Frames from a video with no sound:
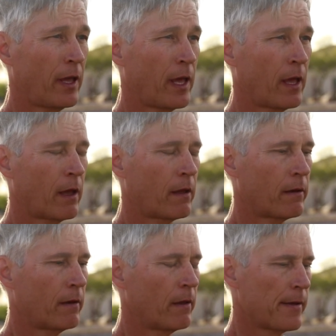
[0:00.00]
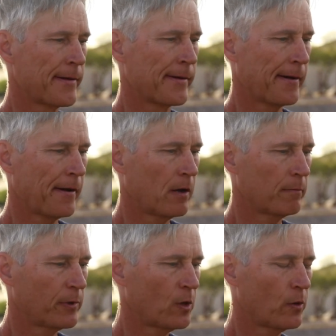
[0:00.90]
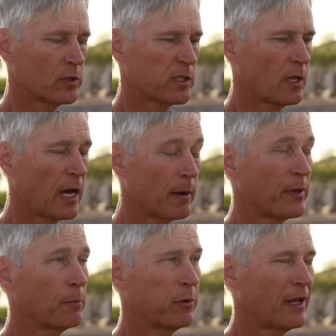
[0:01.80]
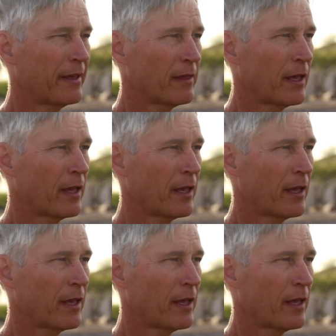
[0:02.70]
And you know, there's a lot of people I